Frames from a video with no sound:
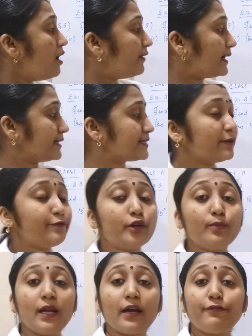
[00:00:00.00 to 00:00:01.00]
What is the
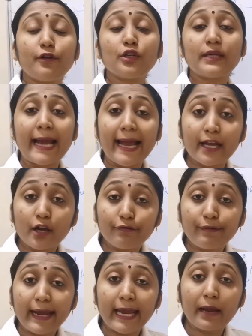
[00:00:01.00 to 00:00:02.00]
formula for tan
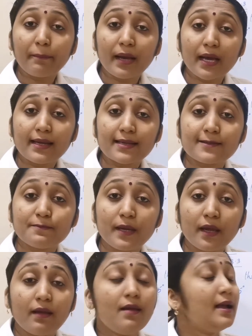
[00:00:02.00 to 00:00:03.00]
of a minus
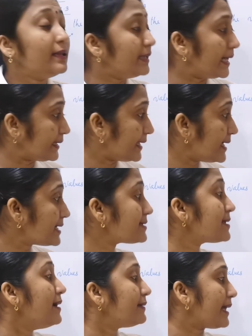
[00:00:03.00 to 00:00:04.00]
b? That is
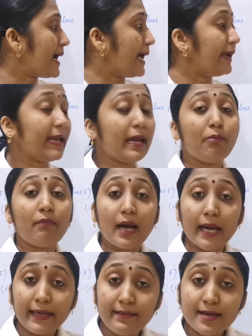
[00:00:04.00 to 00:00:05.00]
tan a
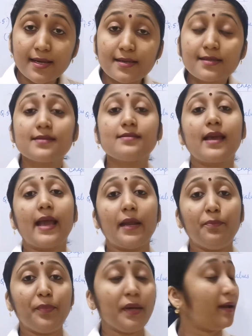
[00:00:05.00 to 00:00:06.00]
minus
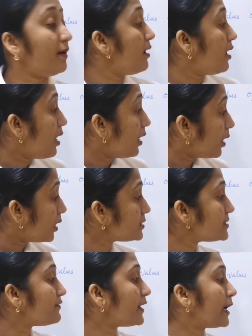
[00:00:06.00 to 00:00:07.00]
tan b all
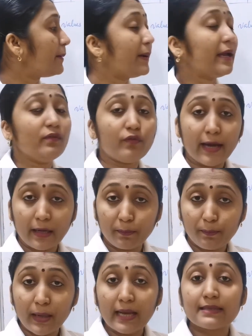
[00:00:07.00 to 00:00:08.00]
divided by
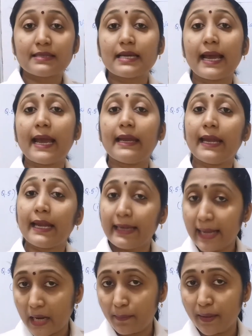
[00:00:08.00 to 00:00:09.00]
1 plus tan a
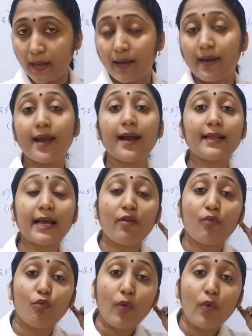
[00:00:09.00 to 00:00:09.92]
tan b. Here the